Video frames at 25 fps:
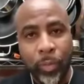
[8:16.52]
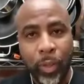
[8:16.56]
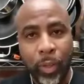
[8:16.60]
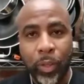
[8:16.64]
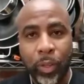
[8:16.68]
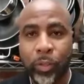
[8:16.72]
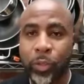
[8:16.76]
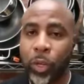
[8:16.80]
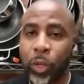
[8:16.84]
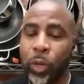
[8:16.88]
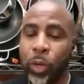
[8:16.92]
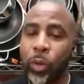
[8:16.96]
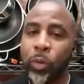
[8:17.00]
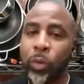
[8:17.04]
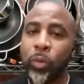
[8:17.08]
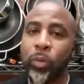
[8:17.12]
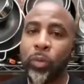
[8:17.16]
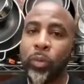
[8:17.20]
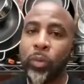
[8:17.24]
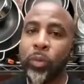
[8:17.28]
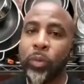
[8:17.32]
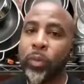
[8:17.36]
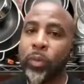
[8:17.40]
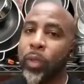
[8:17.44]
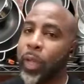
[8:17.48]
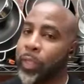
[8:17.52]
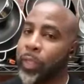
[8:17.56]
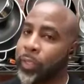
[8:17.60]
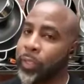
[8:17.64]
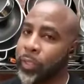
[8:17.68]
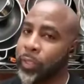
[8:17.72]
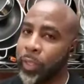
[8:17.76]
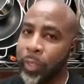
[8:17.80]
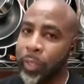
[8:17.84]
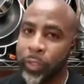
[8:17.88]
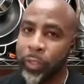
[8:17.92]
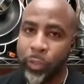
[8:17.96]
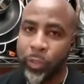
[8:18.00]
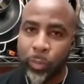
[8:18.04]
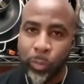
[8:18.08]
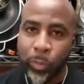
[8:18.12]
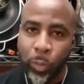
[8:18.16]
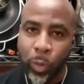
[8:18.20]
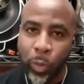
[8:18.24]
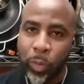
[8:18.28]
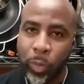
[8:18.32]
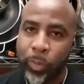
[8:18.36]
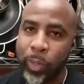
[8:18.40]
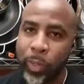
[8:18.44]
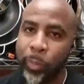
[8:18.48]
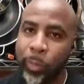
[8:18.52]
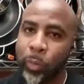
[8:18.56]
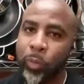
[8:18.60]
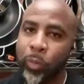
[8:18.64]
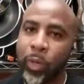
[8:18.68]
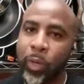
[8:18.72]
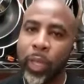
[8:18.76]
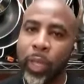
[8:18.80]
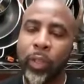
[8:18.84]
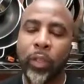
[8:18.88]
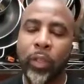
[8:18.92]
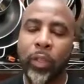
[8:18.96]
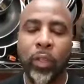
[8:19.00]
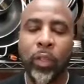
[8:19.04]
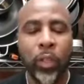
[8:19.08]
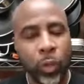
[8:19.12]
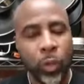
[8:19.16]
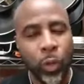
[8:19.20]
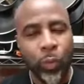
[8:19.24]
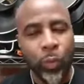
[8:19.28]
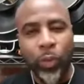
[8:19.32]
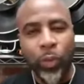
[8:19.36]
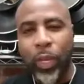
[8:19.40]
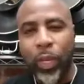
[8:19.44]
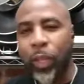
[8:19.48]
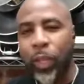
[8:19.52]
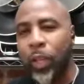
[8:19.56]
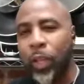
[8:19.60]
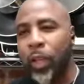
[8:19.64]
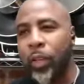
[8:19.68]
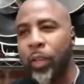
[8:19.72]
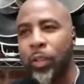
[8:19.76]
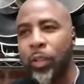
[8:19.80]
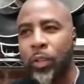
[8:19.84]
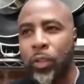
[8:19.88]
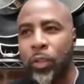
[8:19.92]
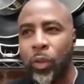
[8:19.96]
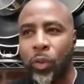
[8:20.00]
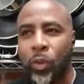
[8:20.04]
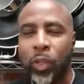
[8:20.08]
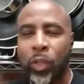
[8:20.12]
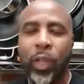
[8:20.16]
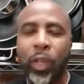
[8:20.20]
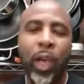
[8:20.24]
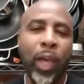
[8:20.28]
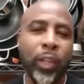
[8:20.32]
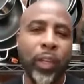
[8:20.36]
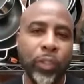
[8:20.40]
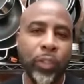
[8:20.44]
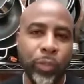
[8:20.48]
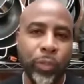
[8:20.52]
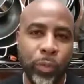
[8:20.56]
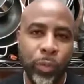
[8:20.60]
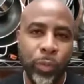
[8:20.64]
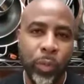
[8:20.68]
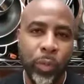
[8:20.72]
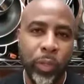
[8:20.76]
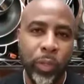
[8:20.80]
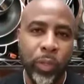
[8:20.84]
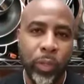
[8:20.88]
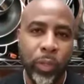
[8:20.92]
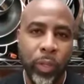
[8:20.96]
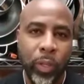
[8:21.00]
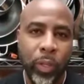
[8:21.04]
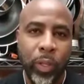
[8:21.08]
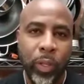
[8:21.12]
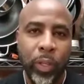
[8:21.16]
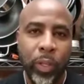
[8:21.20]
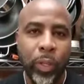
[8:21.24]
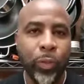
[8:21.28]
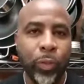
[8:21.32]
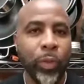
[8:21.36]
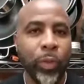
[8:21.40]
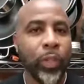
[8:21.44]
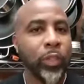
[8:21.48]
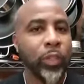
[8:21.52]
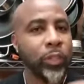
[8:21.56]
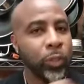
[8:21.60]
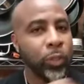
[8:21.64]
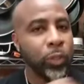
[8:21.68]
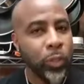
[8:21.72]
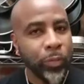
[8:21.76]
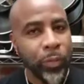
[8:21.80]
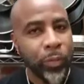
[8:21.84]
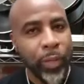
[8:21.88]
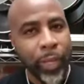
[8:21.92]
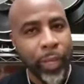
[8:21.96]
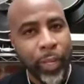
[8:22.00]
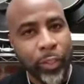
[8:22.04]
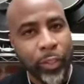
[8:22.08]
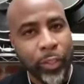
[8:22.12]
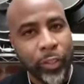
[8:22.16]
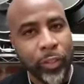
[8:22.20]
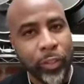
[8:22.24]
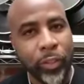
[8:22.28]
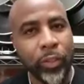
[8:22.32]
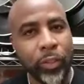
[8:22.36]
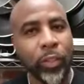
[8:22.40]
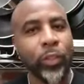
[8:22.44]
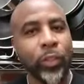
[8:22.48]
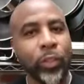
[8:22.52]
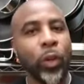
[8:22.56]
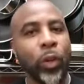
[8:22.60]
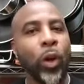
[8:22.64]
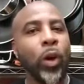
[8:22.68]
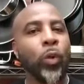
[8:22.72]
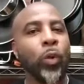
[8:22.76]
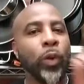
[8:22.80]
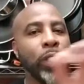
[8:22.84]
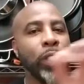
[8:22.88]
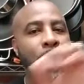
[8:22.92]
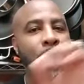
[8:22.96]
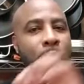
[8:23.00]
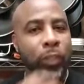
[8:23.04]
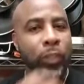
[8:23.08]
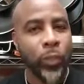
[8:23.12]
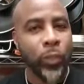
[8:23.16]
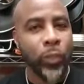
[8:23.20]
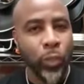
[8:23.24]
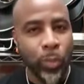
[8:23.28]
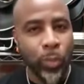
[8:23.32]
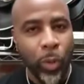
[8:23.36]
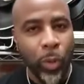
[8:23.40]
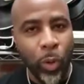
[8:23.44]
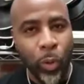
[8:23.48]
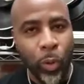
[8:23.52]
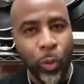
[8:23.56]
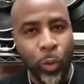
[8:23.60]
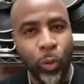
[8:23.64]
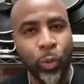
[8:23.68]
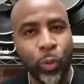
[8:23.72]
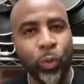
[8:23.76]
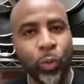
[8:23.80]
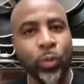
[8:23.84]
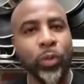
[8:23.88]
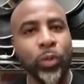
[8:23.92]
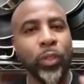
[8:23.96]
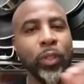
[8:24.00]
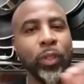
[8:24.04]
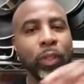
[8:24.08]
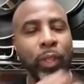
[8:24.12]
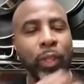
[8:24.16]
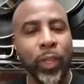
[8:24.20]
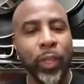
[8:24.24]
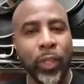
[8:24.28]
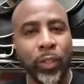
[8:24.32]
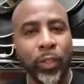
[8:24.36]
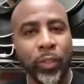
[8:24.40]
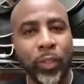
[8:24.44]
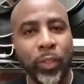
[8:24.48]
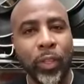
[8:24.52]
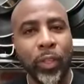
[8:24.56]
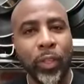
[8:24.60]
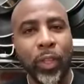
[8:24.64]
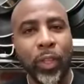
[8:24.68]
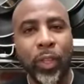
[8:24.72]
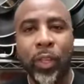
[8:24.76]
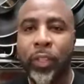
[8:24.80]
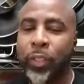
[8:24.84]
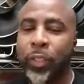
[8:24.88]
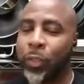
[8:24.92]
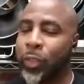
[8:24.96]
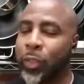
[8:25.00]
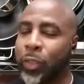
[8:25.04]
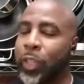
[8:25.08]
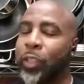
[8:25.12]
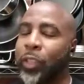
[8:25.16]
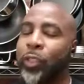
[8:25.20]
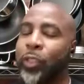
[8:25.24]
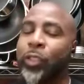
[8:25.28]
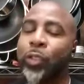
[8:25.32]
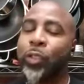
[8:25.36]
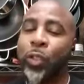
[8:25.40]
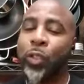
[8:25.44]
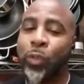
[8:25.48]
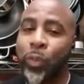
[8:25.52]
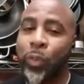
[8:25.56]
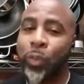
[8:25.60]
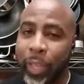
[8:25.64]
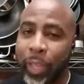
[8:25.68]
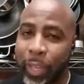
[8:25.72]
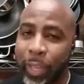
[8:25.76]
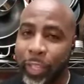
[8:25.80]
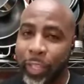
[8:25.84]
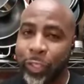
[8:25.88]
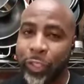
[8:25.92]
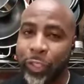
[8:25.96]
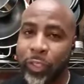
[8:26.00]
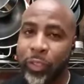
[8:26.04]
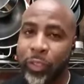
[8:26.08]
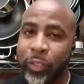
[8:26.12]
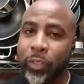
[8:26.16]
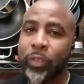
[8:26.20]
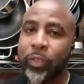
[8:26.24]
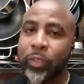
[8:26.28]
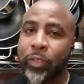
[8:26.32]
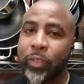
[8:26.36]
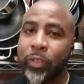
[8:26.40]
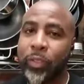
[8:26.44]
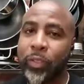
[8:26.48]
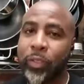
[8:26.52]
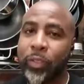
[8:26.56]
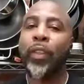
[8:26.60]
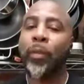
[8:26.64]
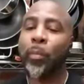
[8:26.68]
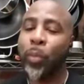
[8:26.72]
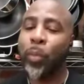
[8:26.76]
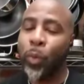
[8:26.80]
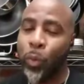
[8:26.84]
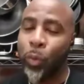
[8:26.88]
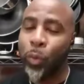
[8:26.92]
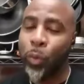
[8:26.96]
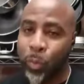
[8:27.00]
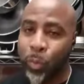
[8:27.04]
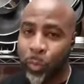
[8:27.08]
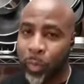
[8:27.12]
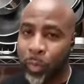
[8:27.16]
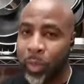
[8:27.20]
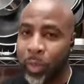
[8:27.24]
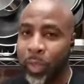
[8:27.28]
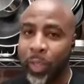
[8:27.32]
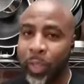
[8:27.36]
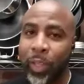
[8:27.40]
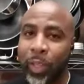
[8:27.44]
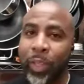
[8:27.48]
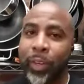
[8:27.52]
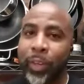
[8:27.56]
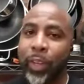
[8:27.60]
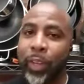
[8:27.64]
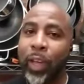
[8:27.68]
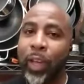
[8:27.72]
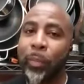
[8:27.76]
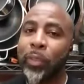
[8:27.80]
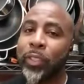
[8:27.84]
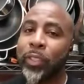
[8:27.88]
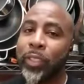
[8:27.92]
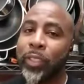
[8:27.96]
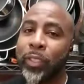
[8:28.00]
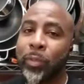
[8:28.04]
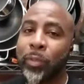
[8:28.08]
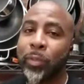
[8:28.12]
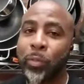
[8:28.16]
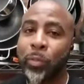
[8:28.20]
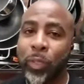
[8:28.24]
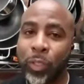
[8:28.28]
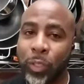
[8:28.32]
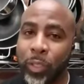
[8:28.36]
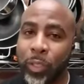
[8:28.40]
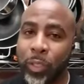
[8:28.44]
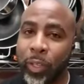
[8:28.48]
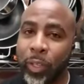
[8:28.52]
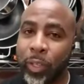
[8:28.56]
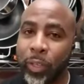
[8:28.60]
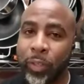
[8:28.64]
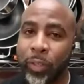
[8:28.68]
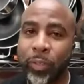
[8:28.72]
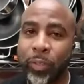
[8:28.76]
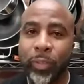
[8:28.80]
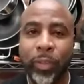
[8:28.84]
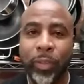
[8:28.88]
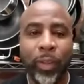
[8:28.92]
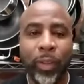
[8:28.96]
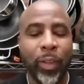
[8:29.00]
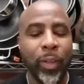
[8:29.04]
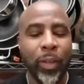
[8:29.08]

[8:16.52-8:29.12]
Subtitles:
So I studied some more. People were like, you don't really got to go to college for it. You can get the certifications. There's always loopholes and things. So you get your certification and then boom, now I'm a systems engineer.